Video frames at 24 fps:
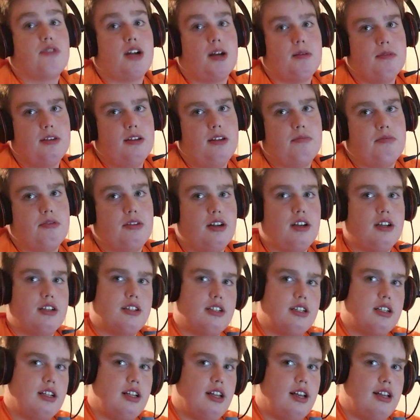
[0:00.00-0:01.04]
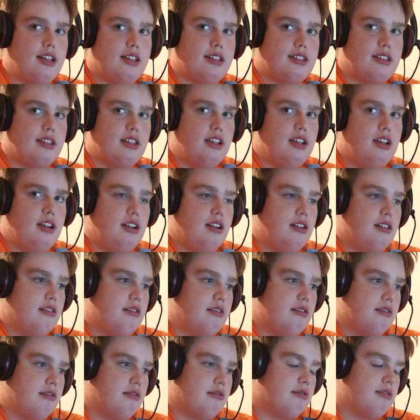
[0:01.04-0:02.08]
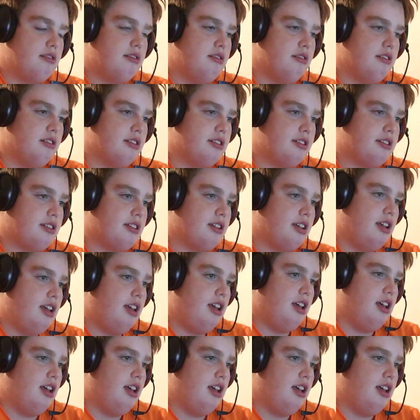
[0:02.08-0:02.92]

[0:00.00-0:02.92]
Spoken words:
probably to production class rules.